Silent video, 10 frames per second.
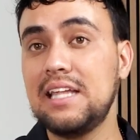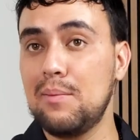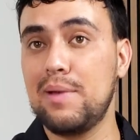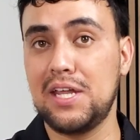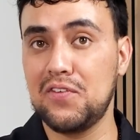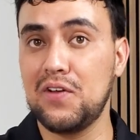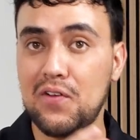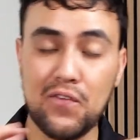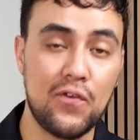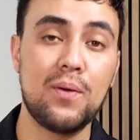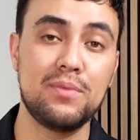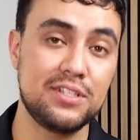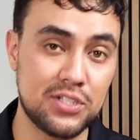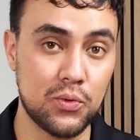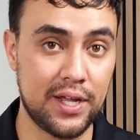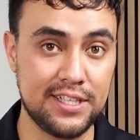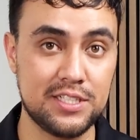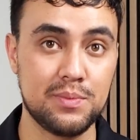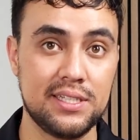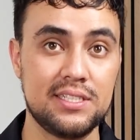that benefit from this
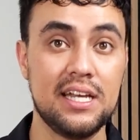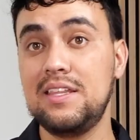arrangement.